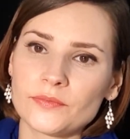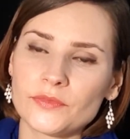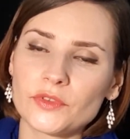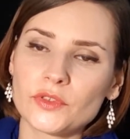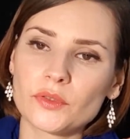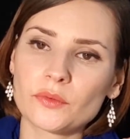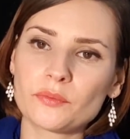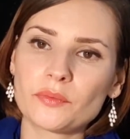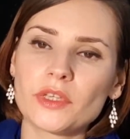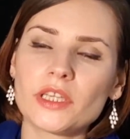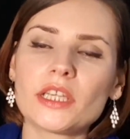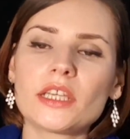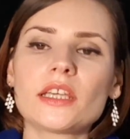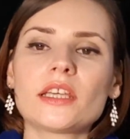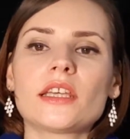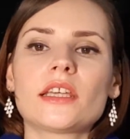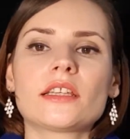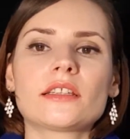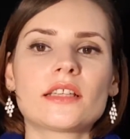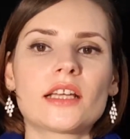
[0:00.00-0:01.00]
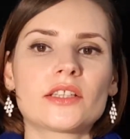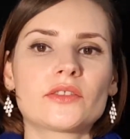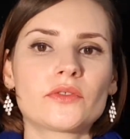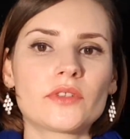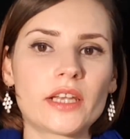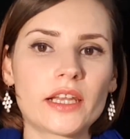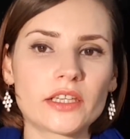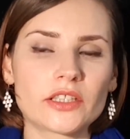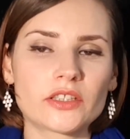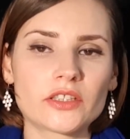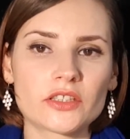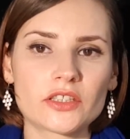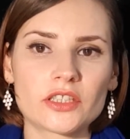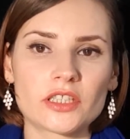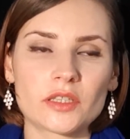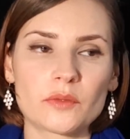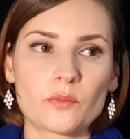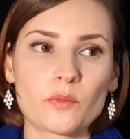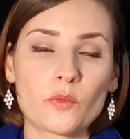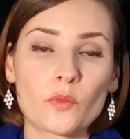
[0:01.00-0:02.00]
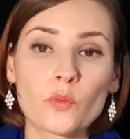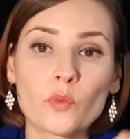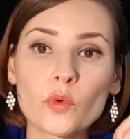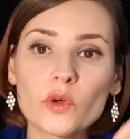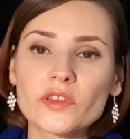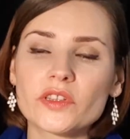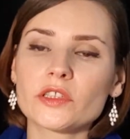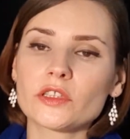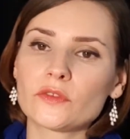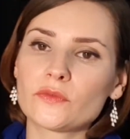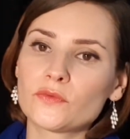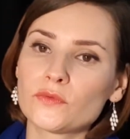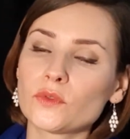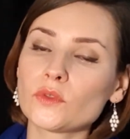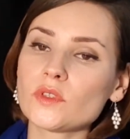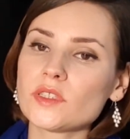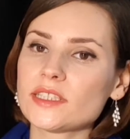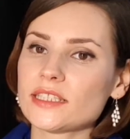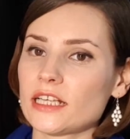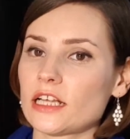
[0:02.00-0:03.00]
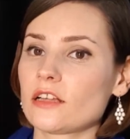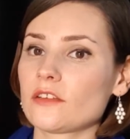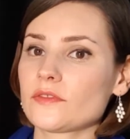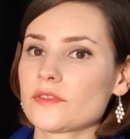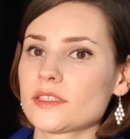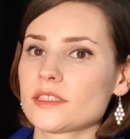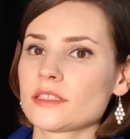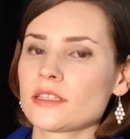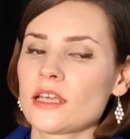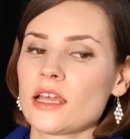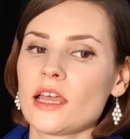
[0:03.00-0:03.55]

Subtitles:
to be in that relationship with their full selves.